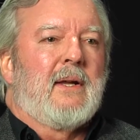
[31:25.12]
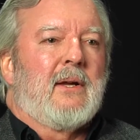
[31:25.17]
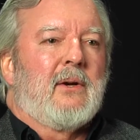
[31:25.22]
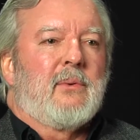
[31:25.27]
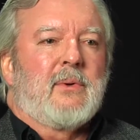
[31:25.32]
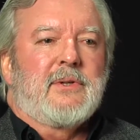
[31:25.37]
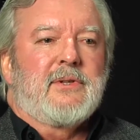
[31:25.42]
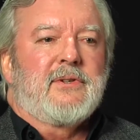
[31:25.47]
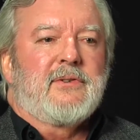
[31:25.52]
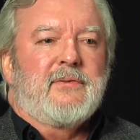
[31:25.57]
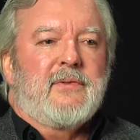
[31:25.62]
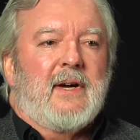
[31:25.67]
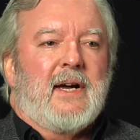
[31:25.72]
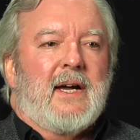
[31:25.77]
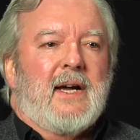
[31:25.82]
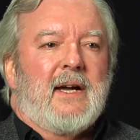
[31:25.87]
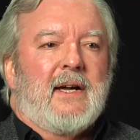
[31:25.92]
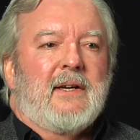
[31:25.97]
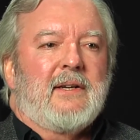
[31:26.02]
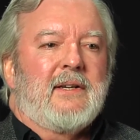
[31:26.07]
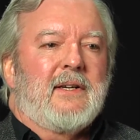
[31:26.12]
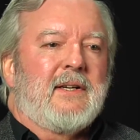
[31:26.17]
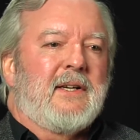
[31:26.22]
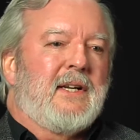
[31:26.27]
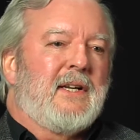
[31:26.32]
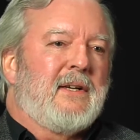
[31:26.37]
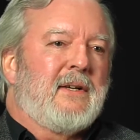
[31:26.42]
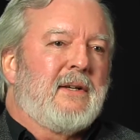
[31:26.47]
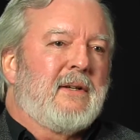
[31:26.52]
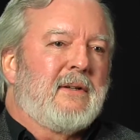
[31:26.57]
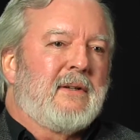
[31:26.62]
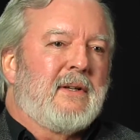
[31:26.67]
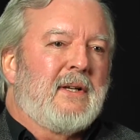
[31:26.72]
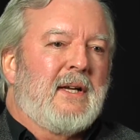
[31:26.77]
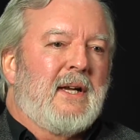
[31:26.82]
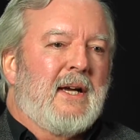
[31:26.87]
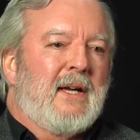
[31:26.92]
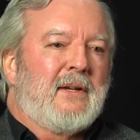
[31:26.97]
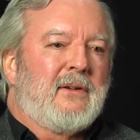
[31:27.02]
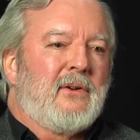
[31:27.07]
which is fine, and he
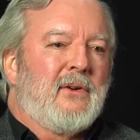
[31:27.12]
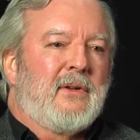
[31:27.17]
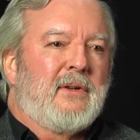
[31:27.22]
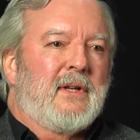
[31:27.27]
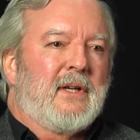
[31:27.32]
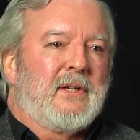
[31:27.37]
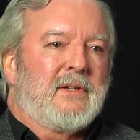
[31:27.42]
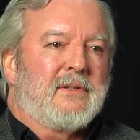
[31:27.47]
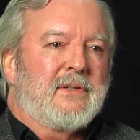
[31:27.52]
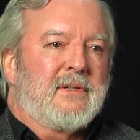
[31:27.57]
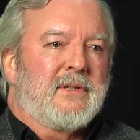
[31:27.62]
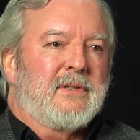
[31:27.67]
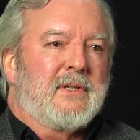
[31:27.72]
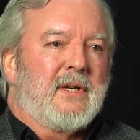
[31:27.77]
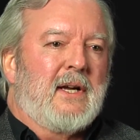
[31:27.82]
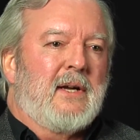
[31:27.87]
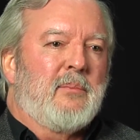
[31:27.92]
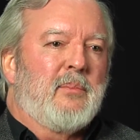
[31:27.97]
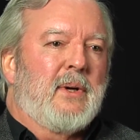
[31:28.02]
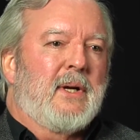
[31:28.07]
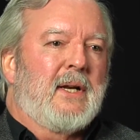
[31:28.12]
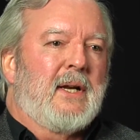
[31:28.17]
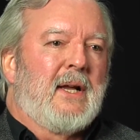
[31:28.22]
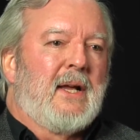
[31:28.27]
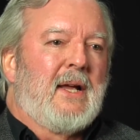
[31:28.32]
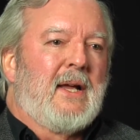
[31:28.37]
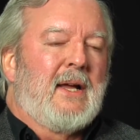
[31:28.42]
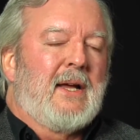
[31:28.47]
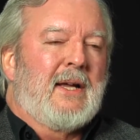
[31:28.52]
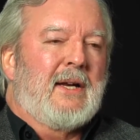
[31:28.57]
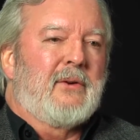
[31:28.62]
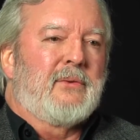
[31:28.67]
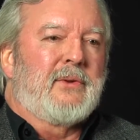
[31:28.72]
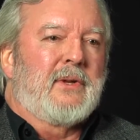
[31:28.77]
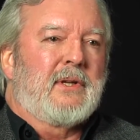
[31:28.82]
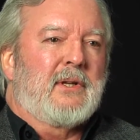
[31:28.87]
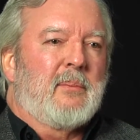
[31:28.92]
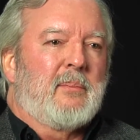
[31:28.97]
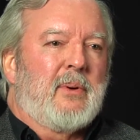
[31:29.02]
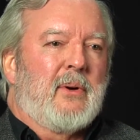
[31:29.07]
had good things to say, but I don't
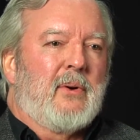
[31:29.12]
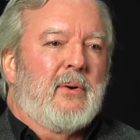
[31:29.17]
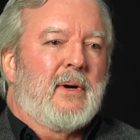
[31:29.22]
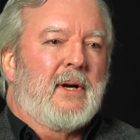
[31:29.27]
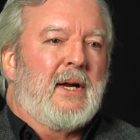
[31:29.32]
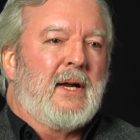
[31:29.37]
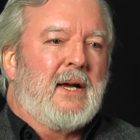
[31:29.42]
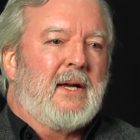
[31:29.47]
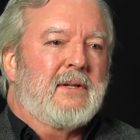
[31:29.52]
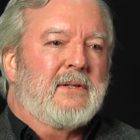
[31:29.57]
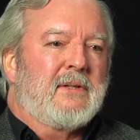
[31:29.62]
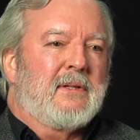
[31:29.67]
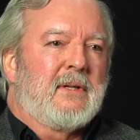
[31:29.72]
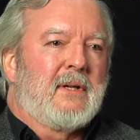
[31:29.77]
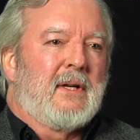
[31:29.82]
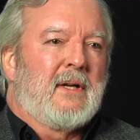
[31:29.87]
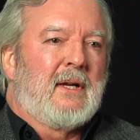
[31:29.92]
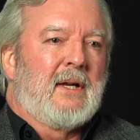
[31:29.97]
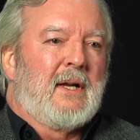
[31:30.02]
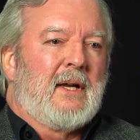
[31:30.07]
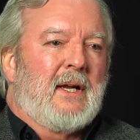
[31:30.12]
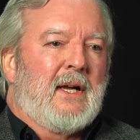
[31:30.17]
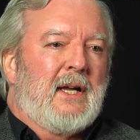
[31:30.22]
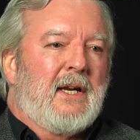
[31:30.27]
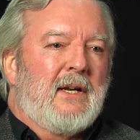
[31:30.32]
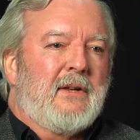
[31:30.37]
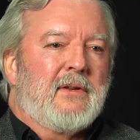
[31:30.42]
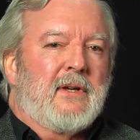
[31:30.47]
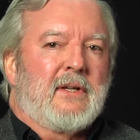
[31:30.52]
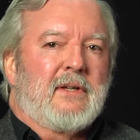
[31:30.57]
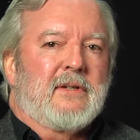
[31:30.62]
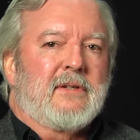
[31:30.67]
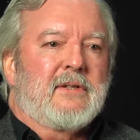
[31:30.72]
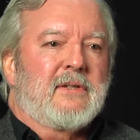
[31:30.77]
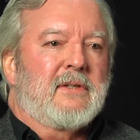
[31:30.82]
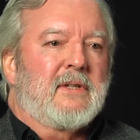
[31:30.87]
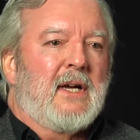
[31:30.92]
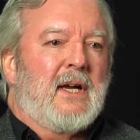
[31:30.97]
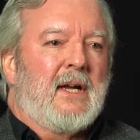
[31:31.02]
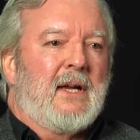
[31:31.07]
think the poet has anything to
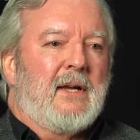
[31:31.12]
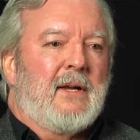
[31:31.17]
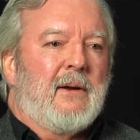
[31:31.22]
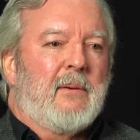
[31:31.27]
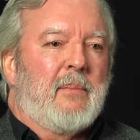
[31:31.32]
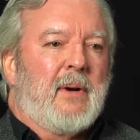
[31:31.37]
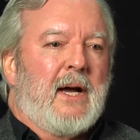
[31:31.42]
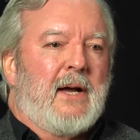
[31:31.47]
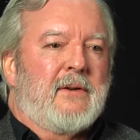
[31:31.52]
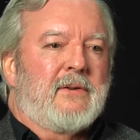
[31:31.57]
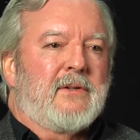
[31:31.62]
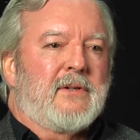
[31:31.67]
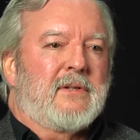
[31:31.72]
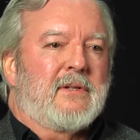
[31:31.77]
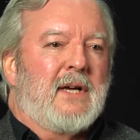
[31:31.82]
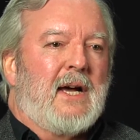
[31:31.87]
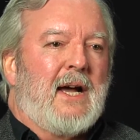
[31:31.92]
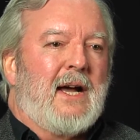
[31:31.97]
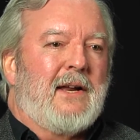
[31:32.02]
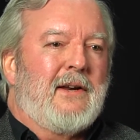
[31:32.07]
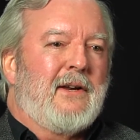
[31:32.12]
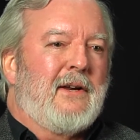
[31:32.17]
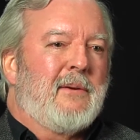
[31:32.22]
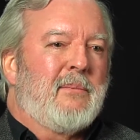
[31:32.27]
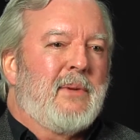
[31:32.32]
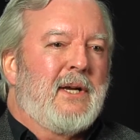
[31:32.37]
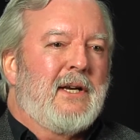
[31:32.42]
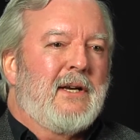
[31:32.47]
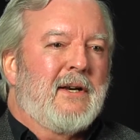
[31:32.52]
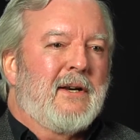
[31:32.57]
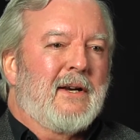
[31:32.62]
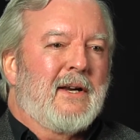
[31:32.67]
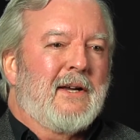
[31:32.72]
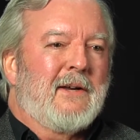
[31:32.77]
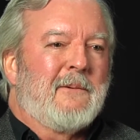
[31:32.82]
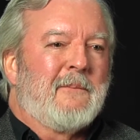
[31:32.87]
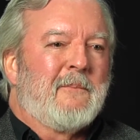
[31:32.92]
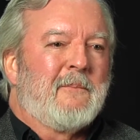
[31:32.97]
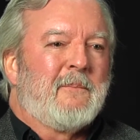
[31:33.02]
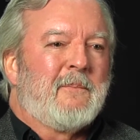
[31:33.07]
say about society immediately.
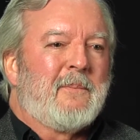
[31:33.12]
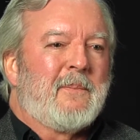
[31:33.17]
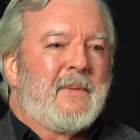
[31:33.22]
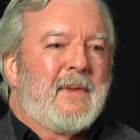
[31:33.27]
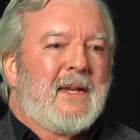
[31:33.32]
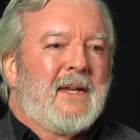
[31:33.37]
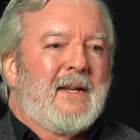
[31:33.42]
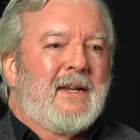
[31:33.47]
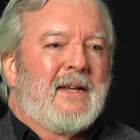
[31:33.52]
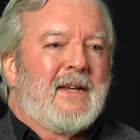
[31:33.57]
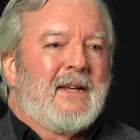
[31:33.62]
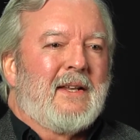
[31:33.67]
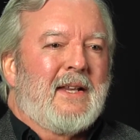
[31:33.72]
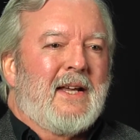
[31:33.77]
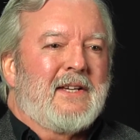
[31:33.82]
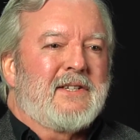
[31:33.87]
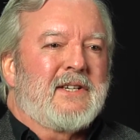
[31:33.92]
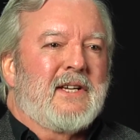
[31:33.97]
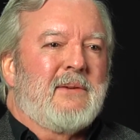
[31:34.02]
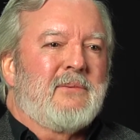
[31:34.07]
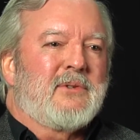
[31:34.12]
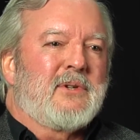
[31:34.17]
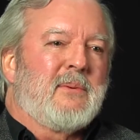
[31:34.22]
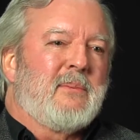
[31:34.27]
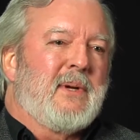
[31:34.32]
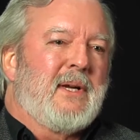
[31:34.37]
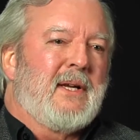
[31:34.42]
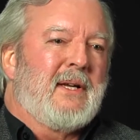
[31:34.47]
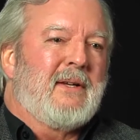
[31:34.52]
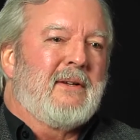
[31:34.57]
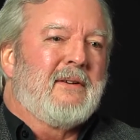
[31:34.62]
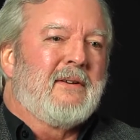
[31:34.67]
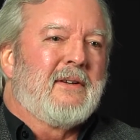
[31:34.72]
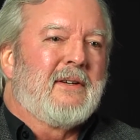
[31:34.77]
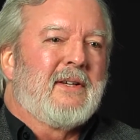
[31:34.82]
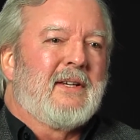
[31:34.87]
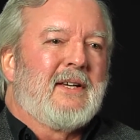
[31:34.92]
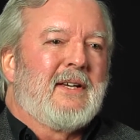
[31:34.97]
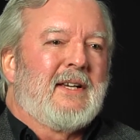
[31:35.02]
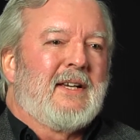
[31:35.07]
That seems to be
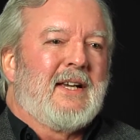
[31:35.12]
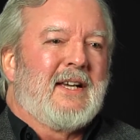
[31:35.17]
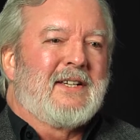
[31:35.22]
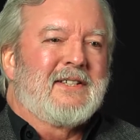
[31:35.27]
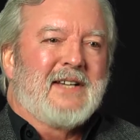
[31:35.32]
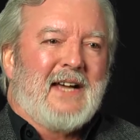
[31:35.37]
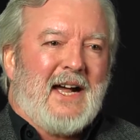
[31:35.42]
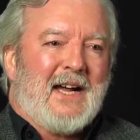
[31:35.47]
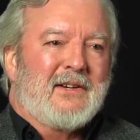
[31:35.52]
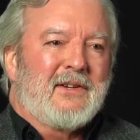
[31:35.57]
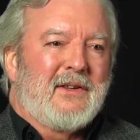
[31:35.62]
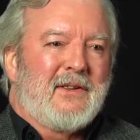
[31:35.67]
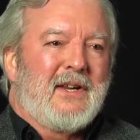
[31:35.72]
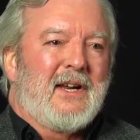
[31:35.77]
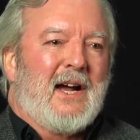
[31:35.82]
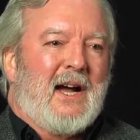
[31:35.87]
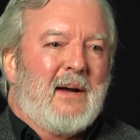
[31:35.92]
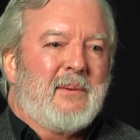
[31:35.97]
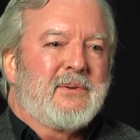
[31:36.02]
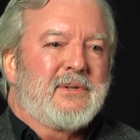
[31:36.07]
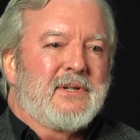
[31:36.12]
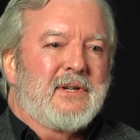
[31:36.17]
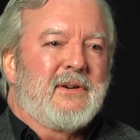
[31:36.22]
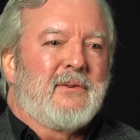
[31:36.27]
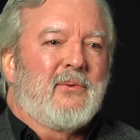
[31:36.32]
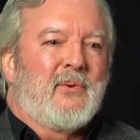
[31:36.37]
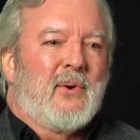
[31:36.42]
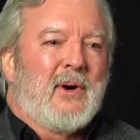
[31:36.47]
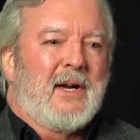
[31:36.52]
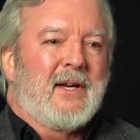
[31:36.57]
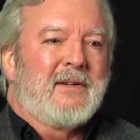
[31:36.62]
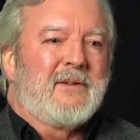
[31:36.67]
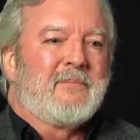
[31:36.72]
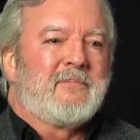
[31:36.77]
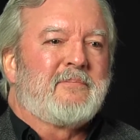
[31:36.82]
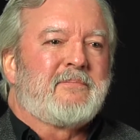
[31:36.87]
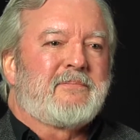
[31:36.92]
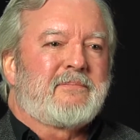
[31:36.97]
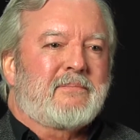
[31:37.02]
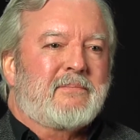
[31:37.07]
exactly the opposite of what
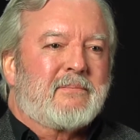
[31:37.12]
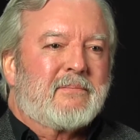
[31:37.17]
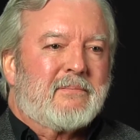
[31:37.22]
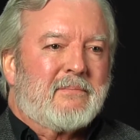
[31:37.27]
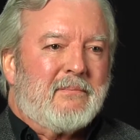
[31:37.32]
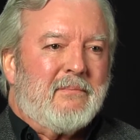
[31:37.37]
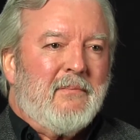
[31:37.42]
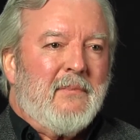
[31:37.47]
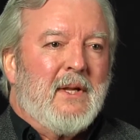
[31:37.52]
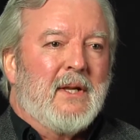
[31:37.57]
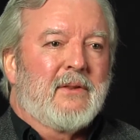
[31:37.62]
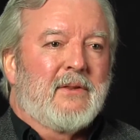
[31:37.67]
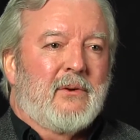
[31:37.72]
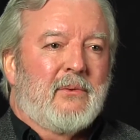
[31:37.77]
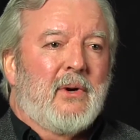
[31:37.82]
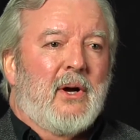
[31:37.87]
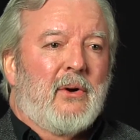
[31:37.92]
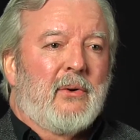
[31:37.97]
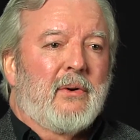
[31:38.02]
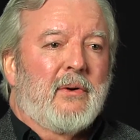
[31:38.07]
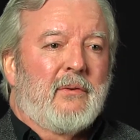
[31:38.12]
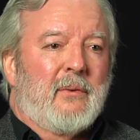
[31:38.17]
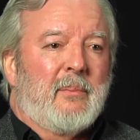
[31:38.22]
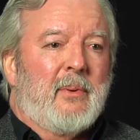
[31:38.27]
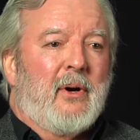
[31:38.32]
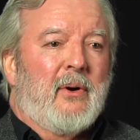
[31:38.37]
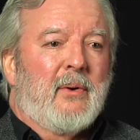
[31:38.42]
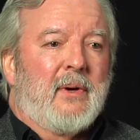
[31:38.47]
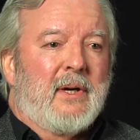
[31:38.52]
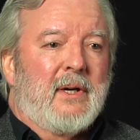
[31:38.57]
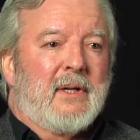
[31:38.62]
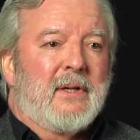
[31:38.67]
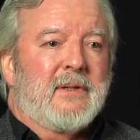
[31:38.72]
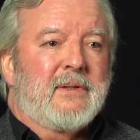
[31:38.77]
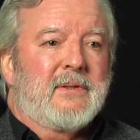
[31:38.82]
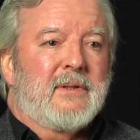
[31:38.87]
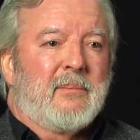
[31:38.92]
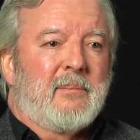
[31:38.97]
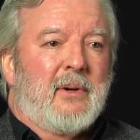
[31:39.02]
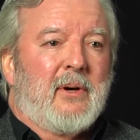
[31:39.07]
the role of the poet
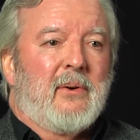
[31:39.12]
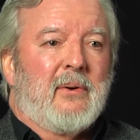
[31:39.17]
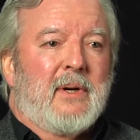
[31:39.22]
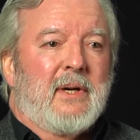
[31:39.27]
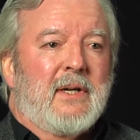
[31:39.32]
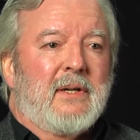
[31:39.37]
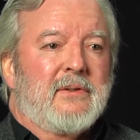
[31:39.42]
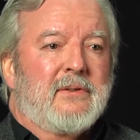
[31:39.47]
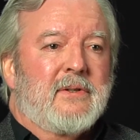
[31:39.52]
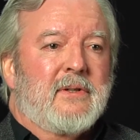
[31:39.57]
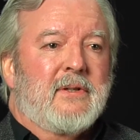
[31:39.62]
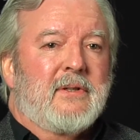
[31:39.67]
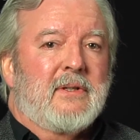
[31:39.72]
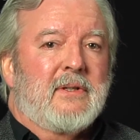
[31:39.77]
is. The poet is